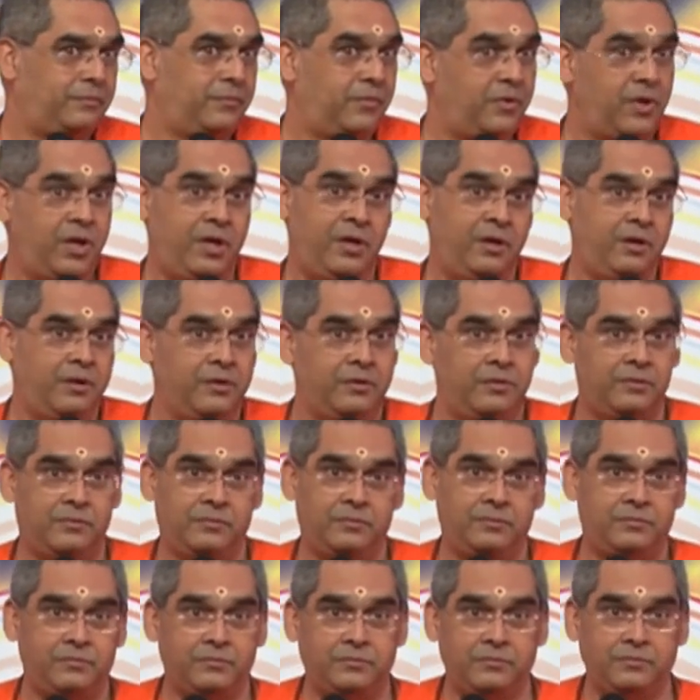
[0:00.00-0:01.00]
Think.
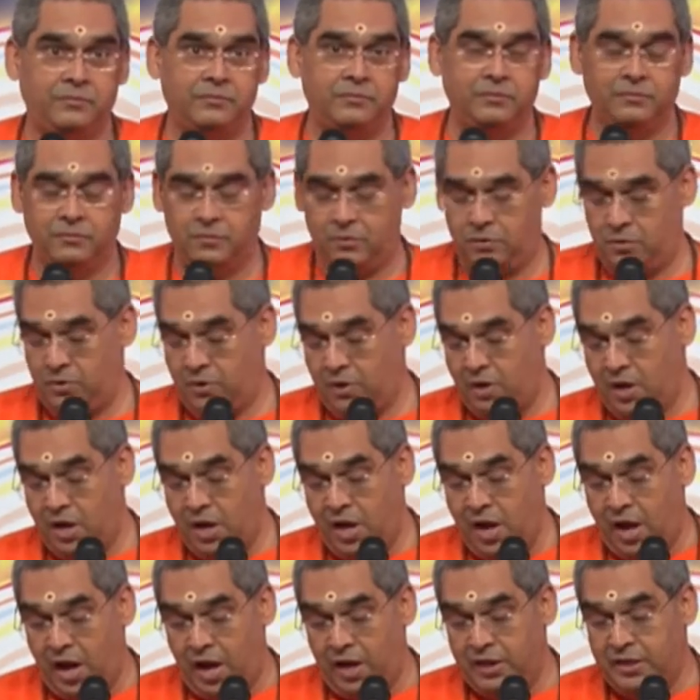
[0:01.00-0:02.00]

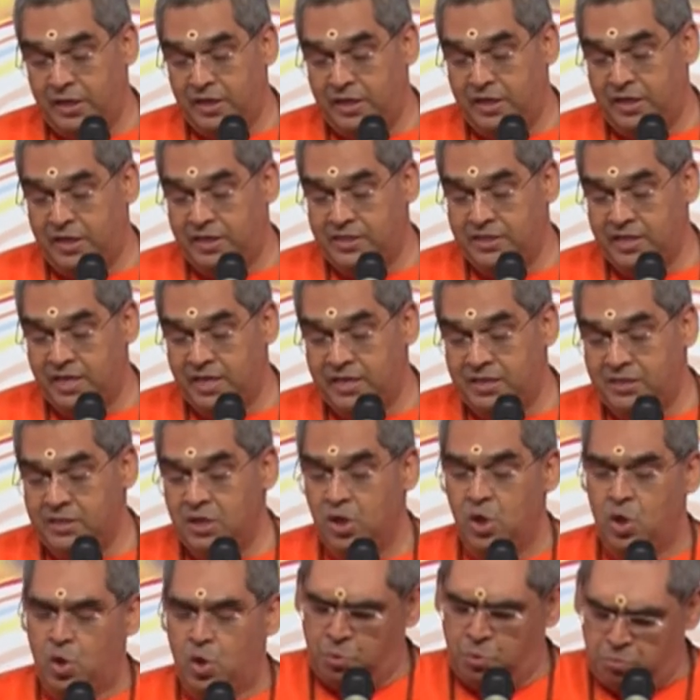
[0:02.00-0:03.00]
And then he says,
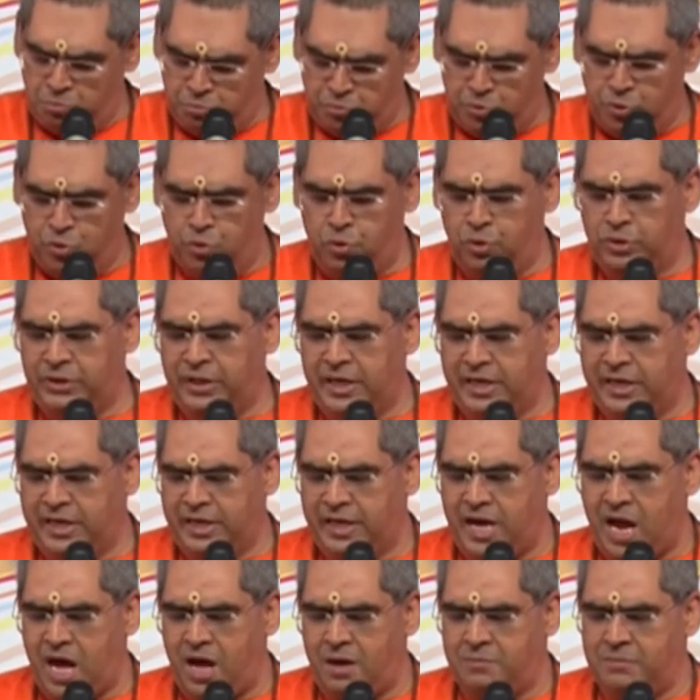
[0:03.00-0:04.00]
bhuta
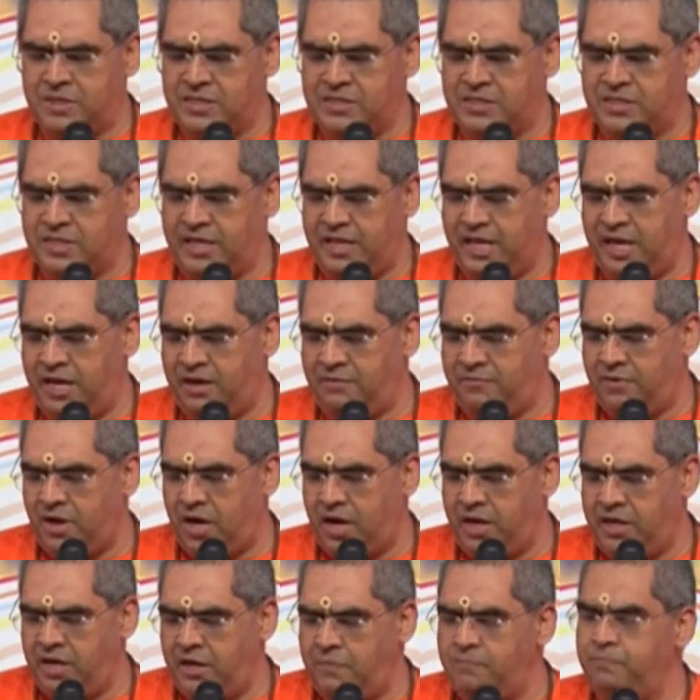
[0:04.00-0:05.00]
gramasa
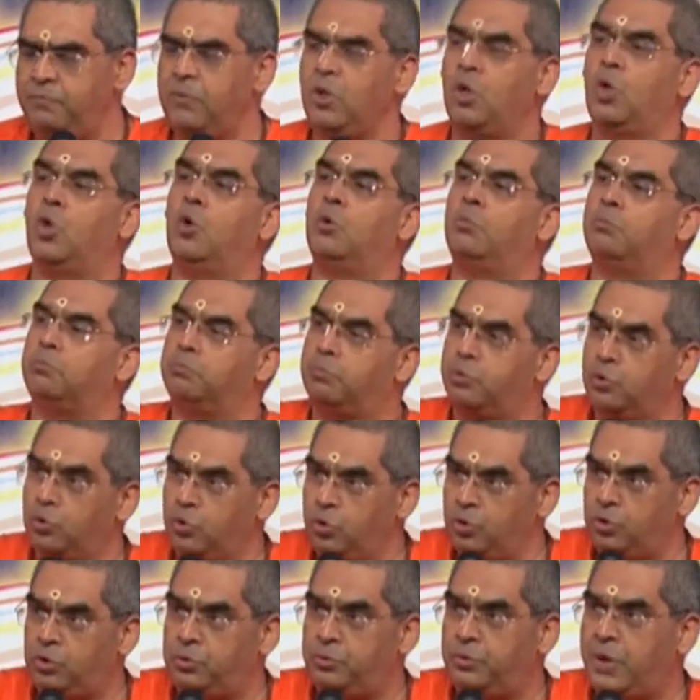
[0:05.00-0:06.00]
evayam
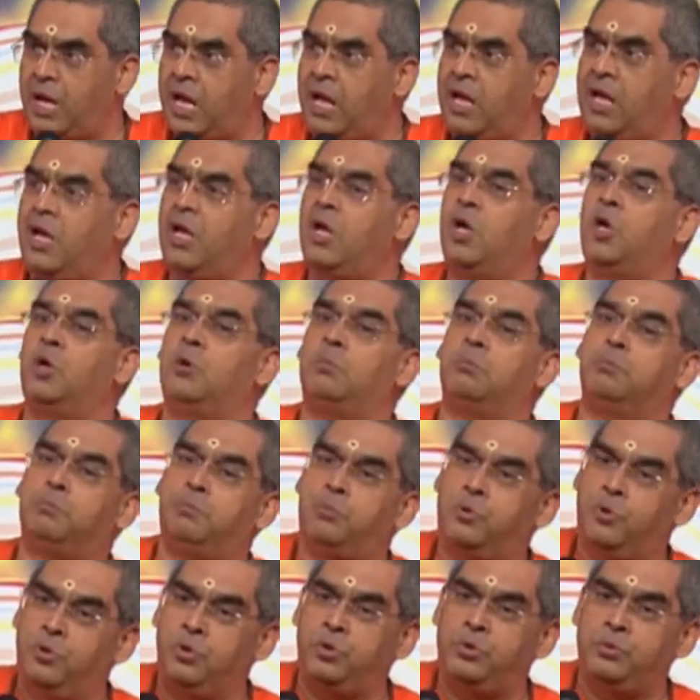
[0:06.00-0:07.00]
bhutva
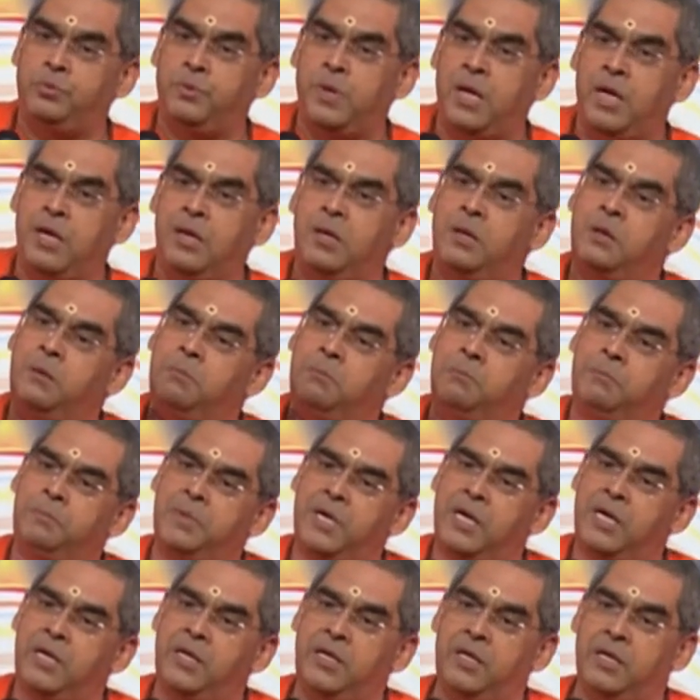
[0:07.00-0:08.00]

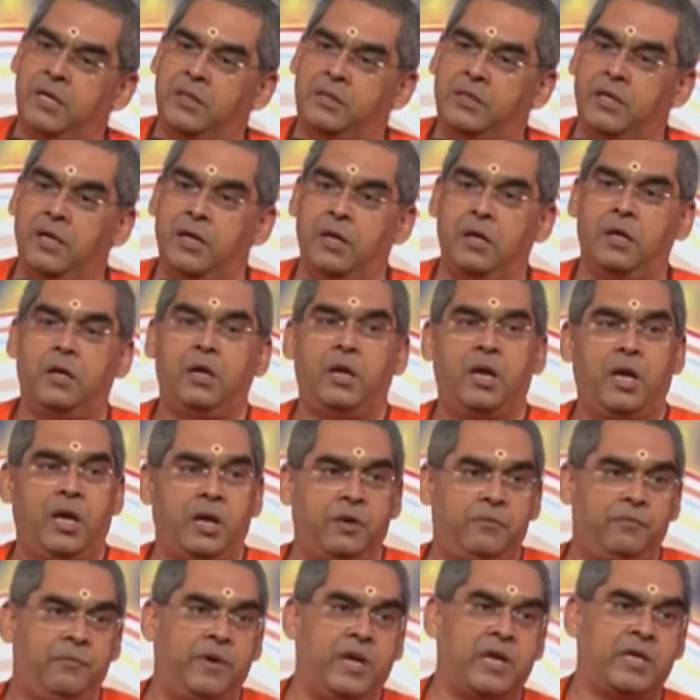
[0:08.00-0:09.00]
praliyate.
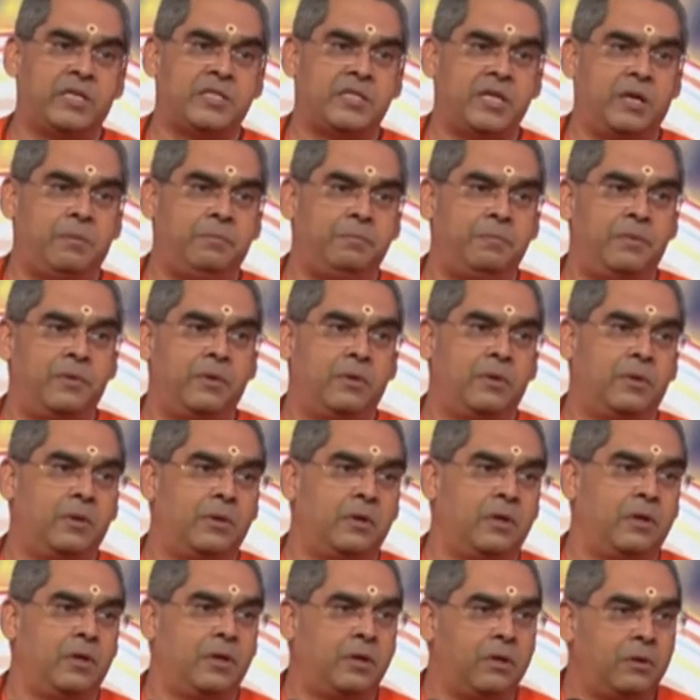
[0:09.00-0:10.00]
It wakes up,
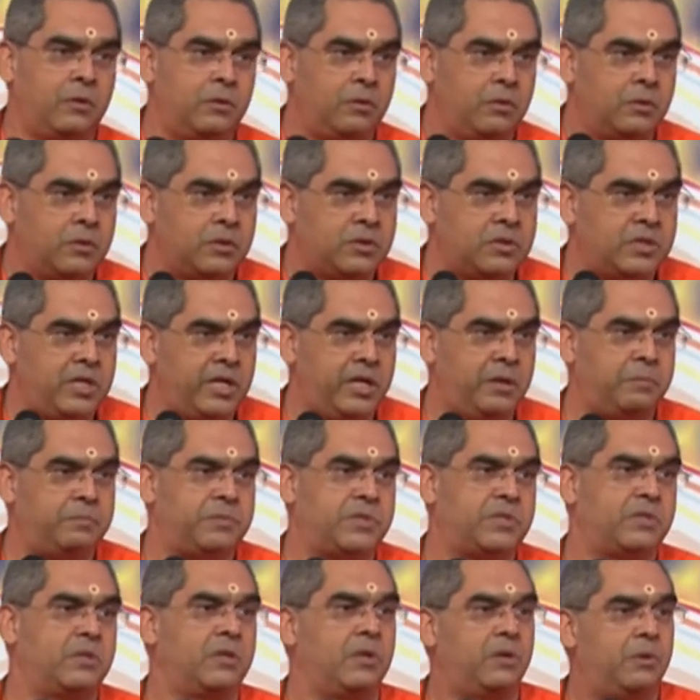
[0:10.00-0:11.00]

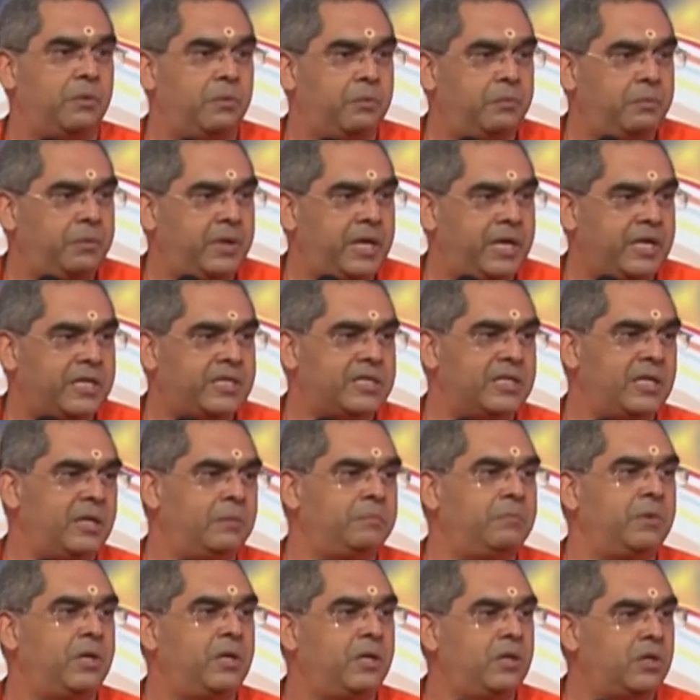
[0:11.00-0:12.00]
sleeps. Wakes
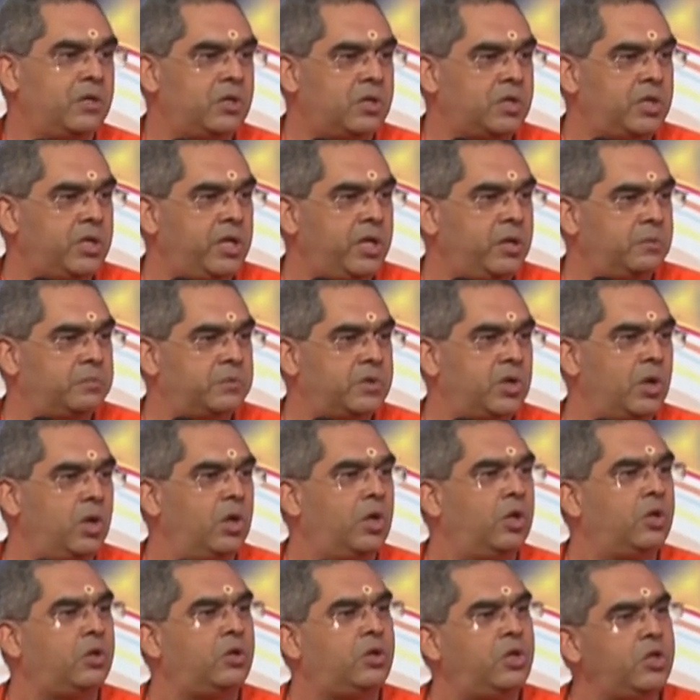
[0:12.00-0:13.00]
up, sleeps.
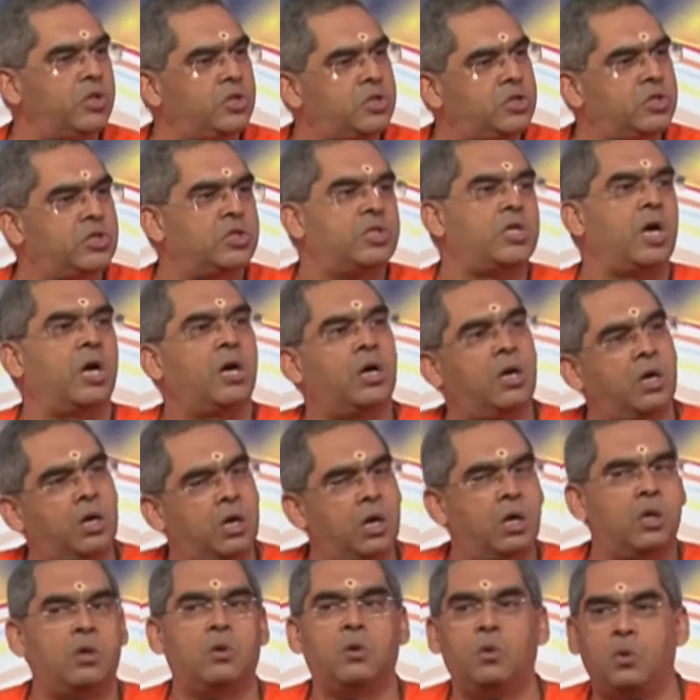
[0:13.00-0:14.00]
This
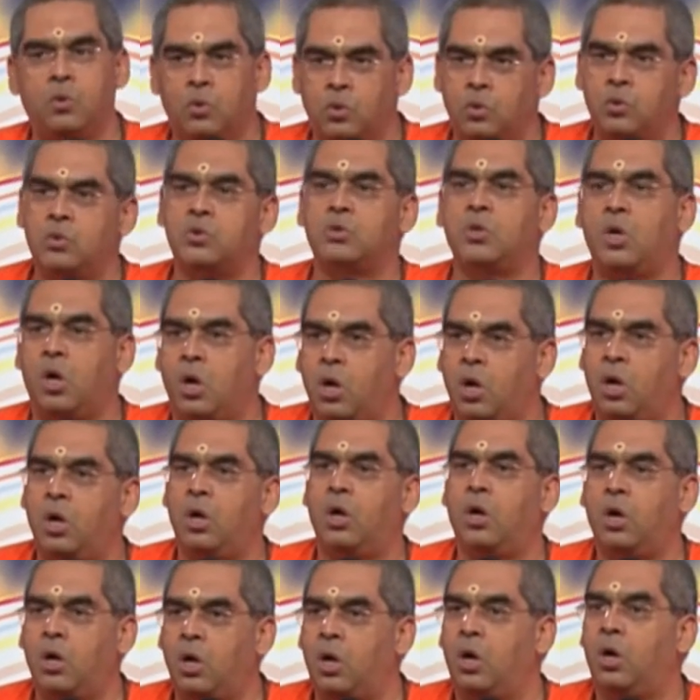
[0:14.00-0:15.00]
chakkar goes
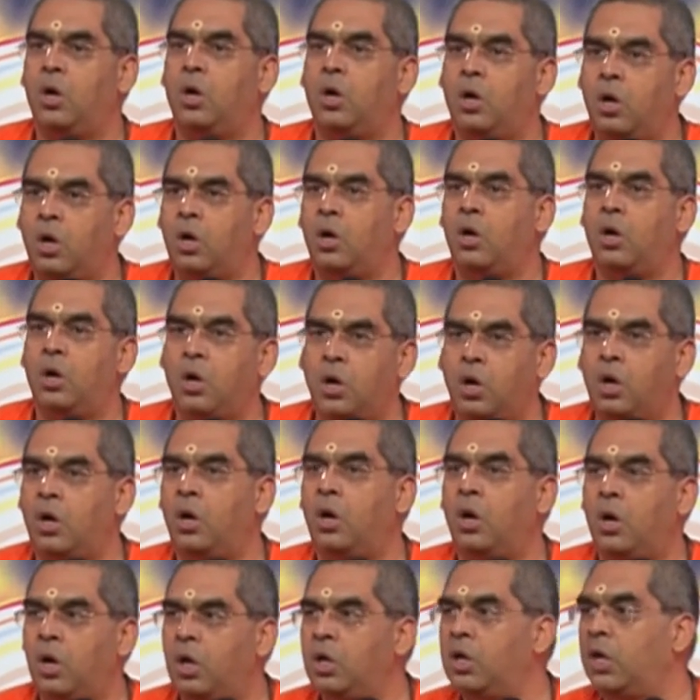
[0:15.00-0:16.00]

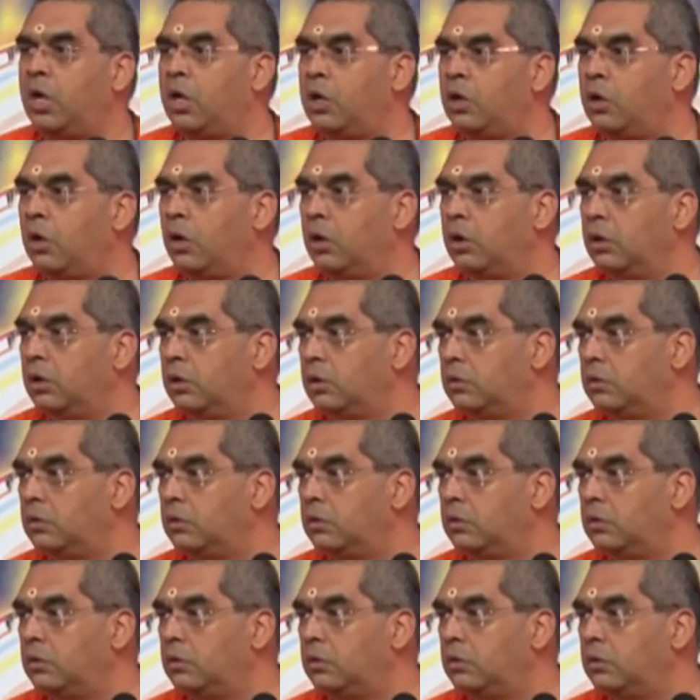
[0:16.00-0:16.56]
on and on.